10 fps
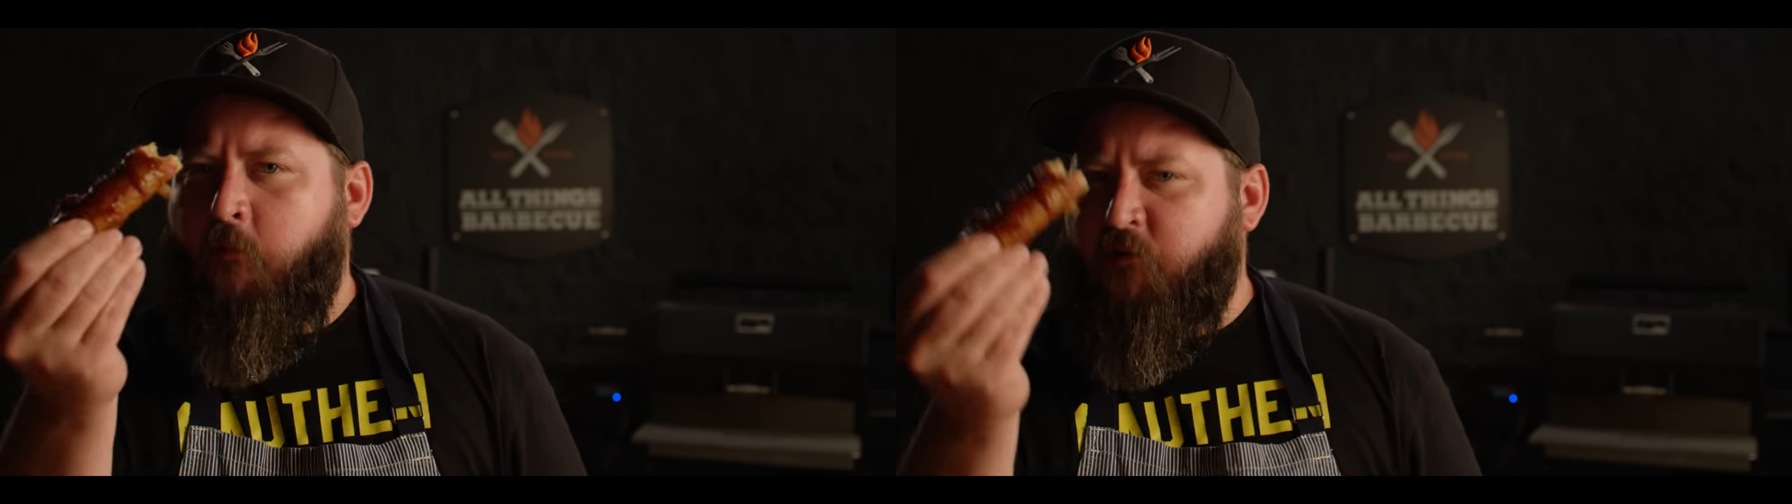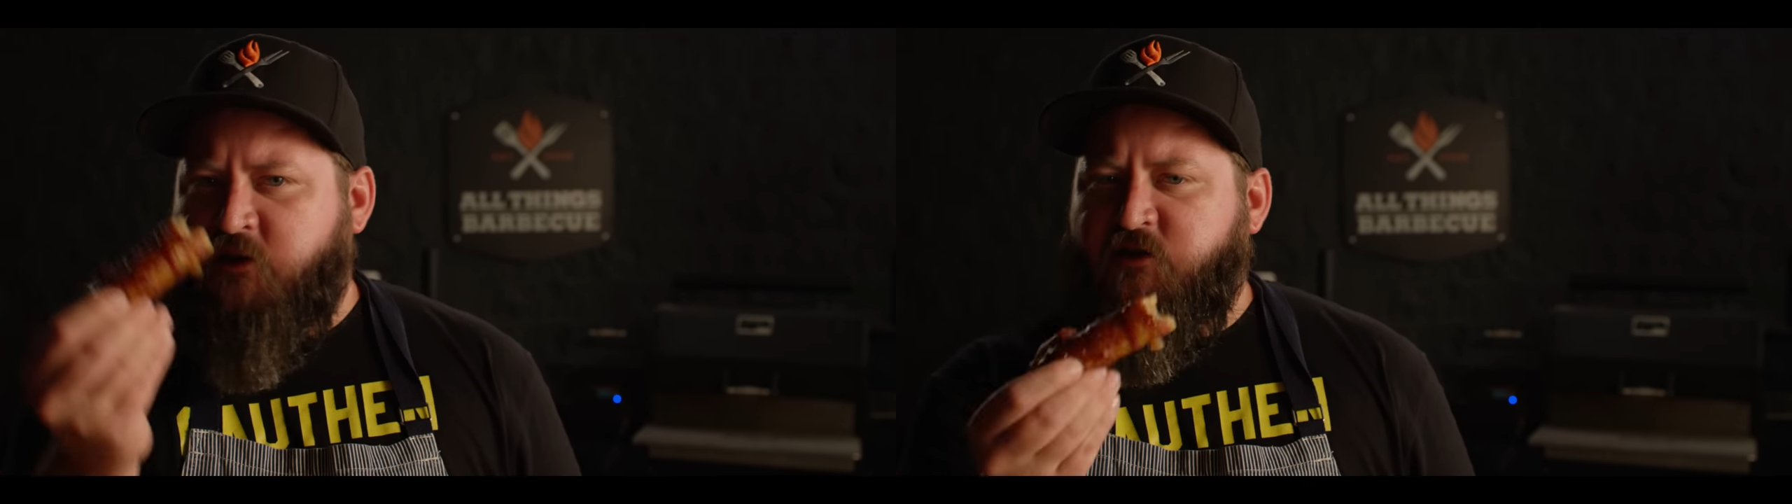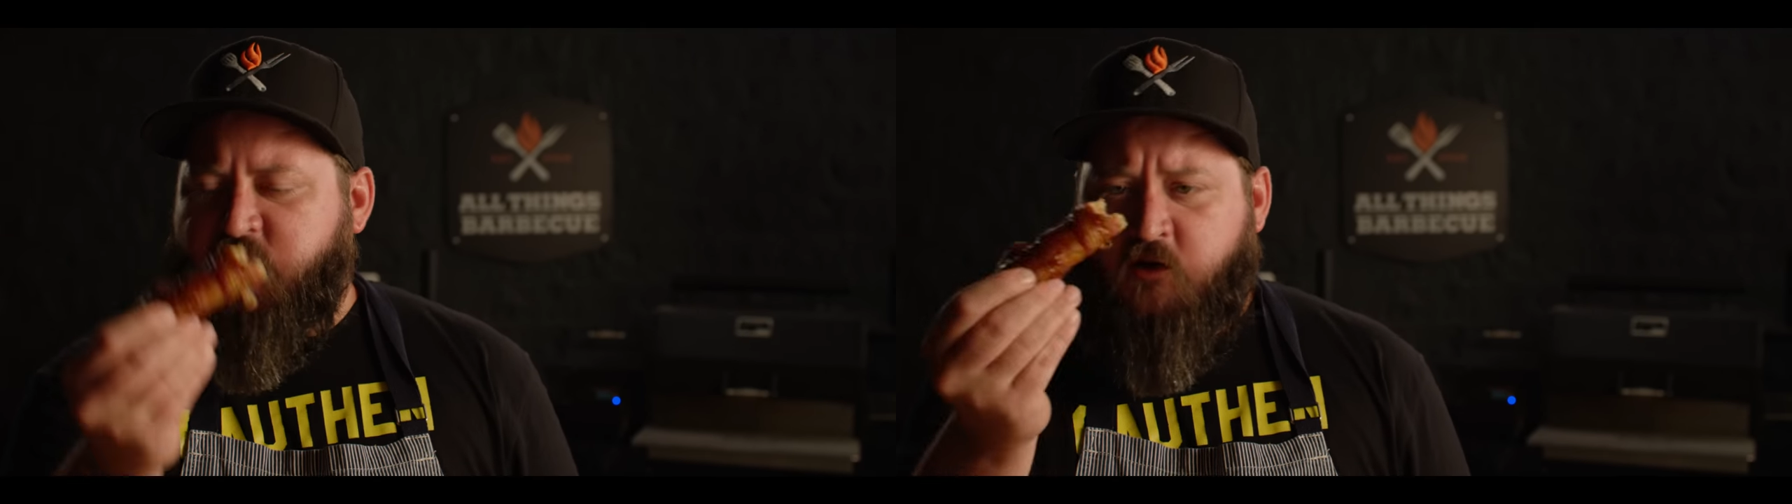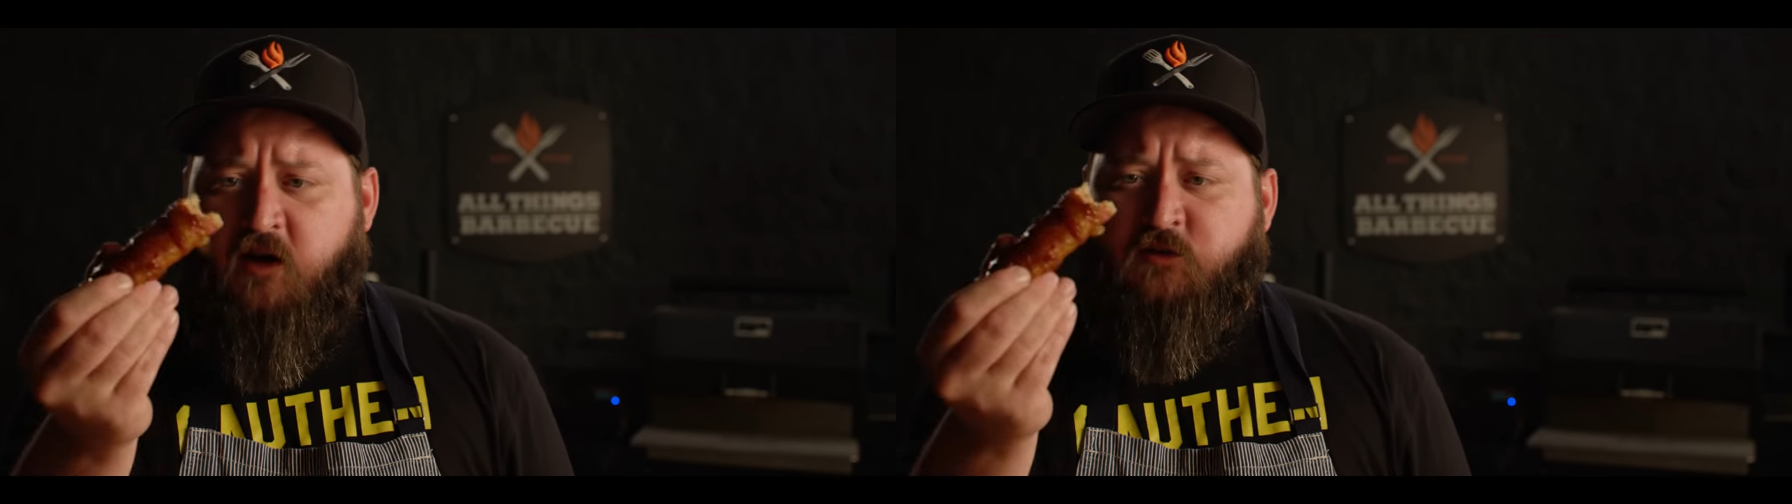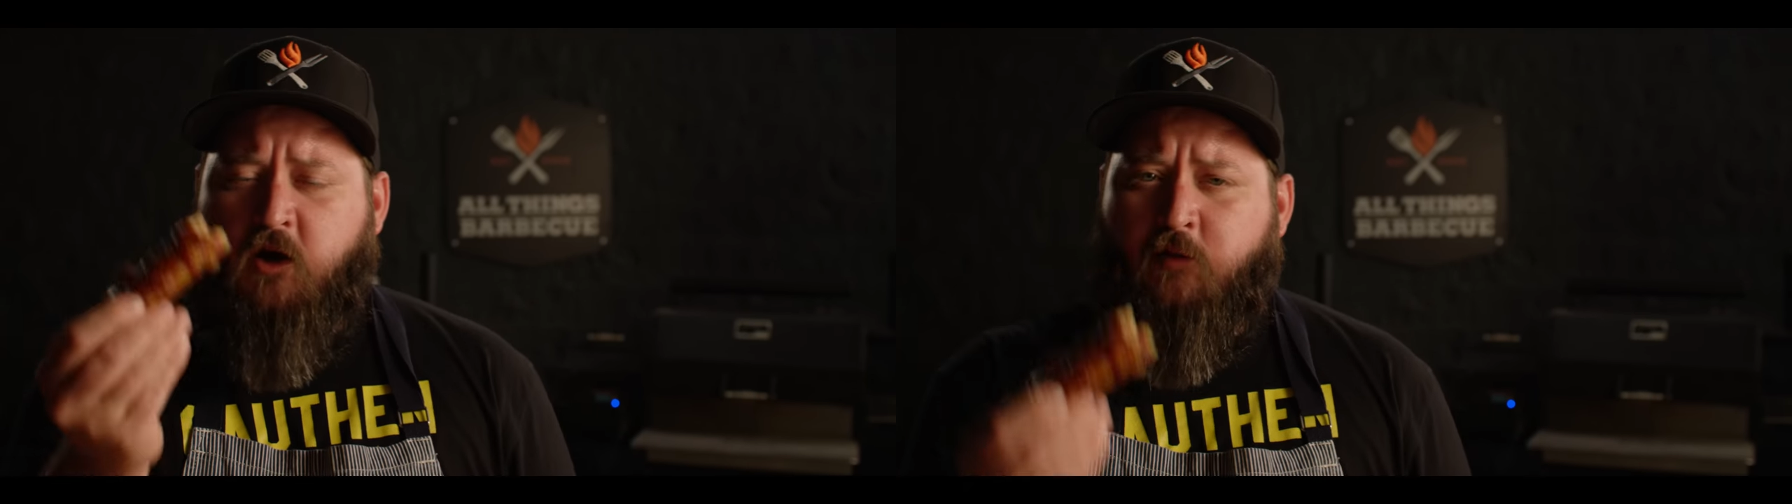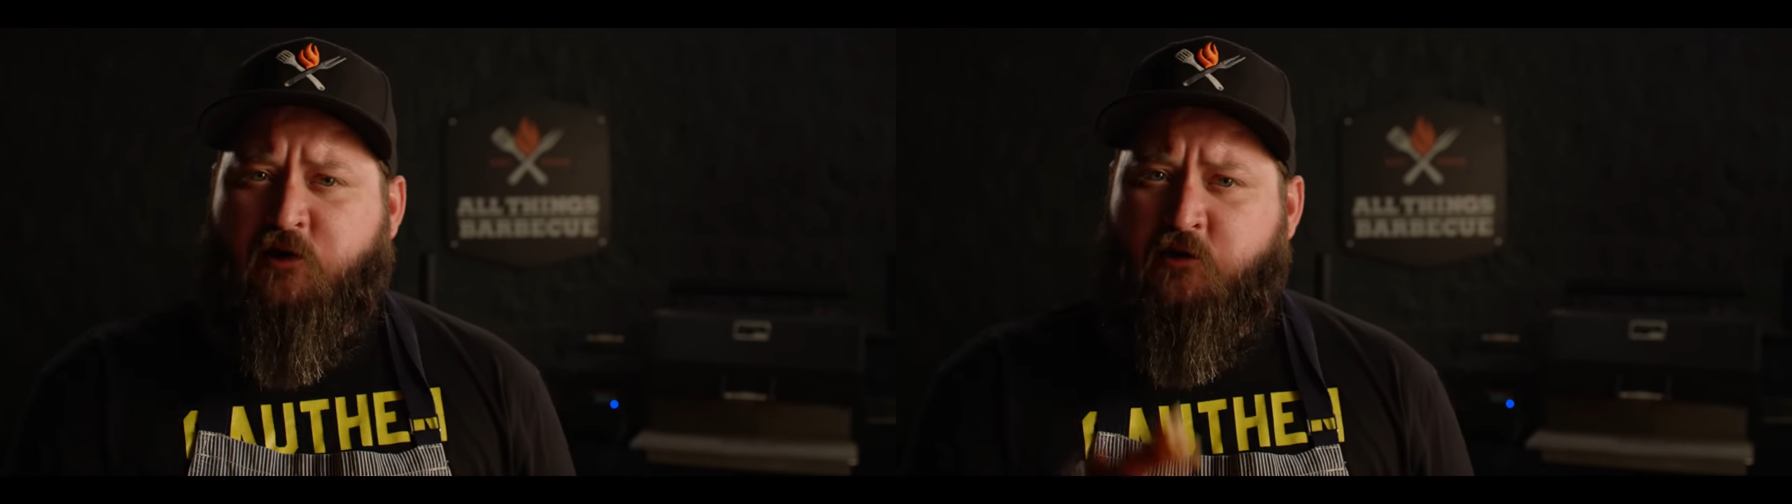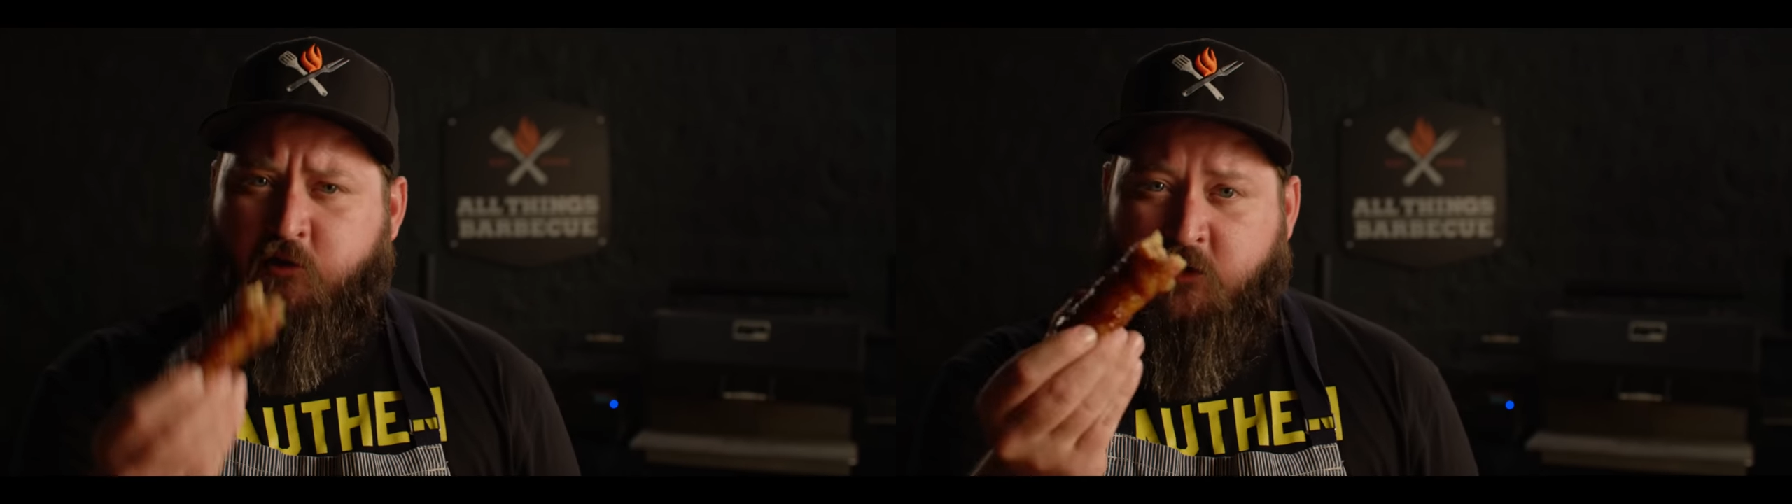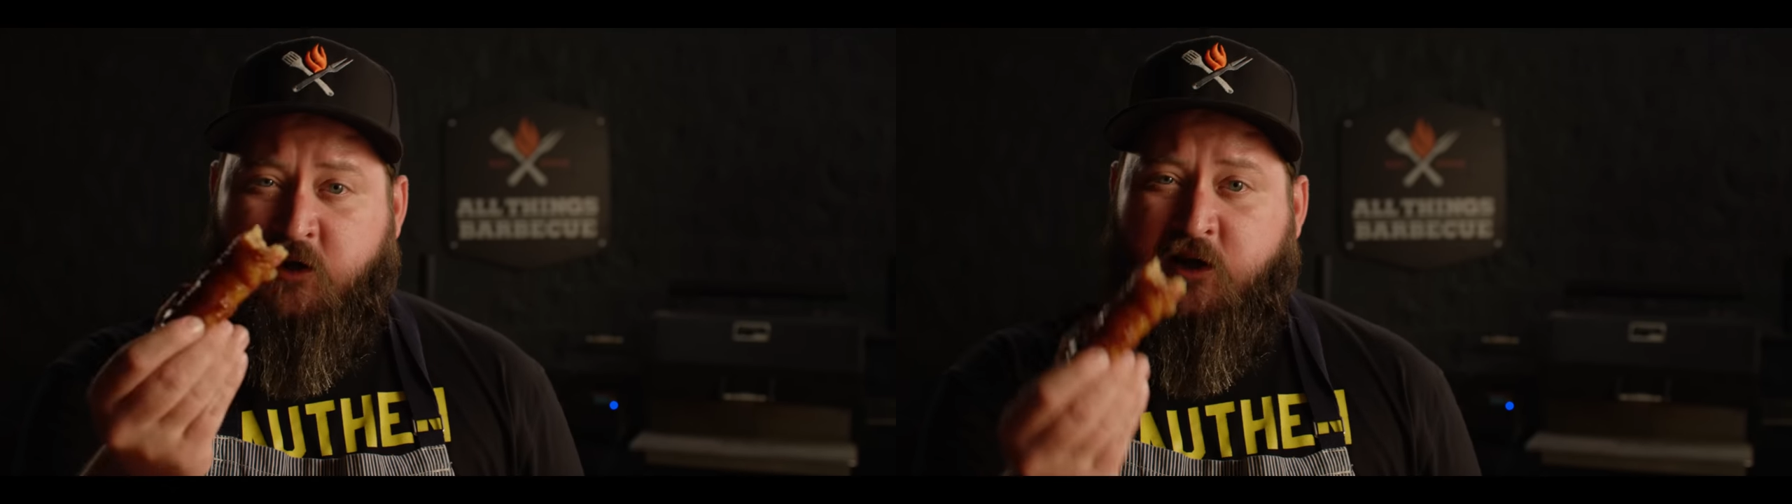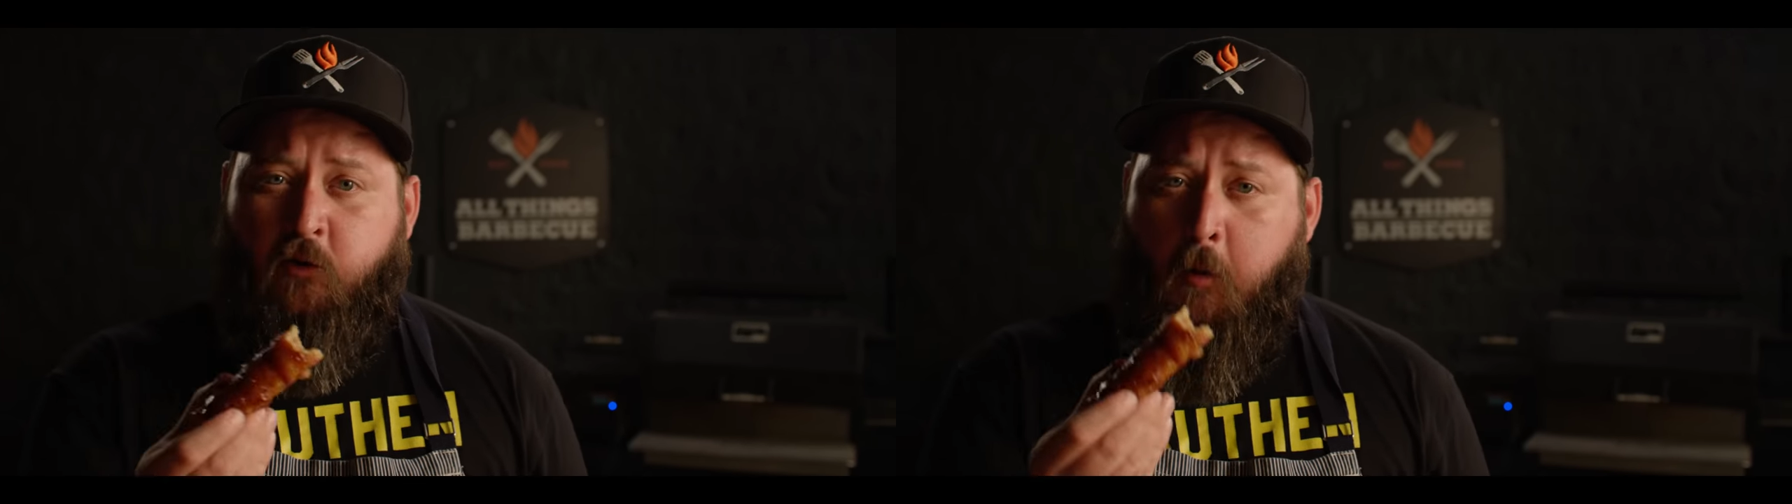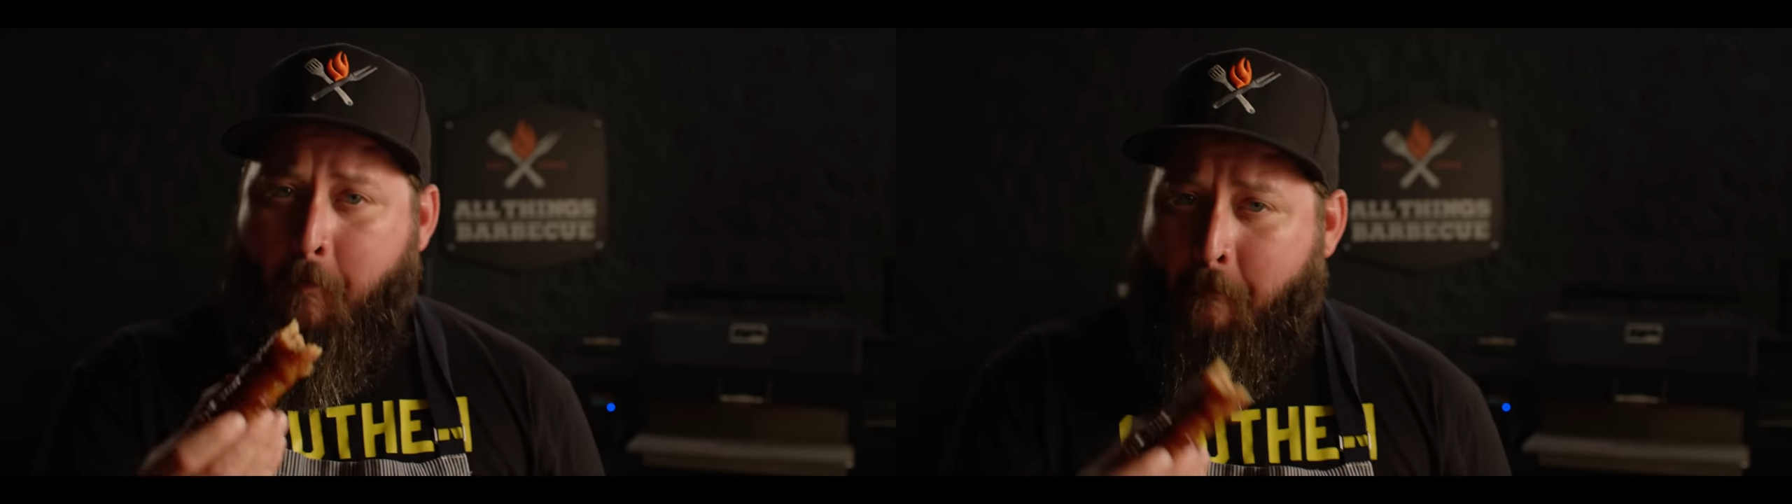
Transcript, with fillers: up with these at your next barbecue, you'll be a hero.